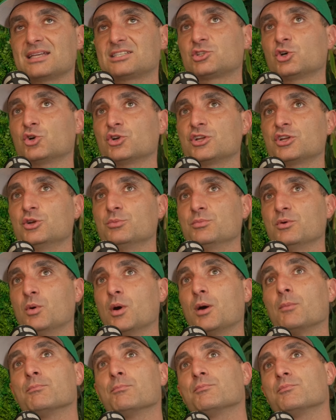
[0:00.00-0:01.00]
Estonia number
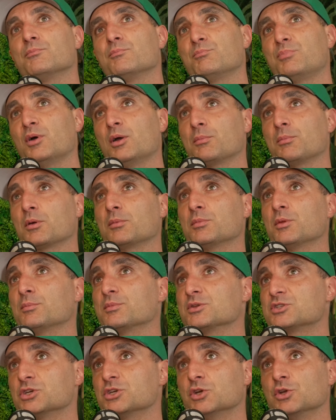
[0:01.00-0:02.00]
one, Birmingham
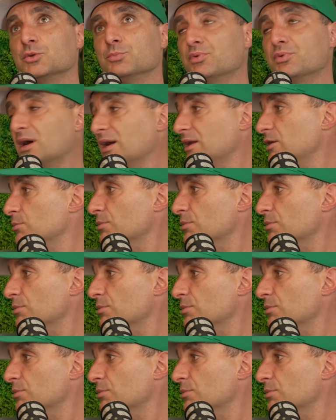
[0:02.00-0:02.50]
number two, Brighton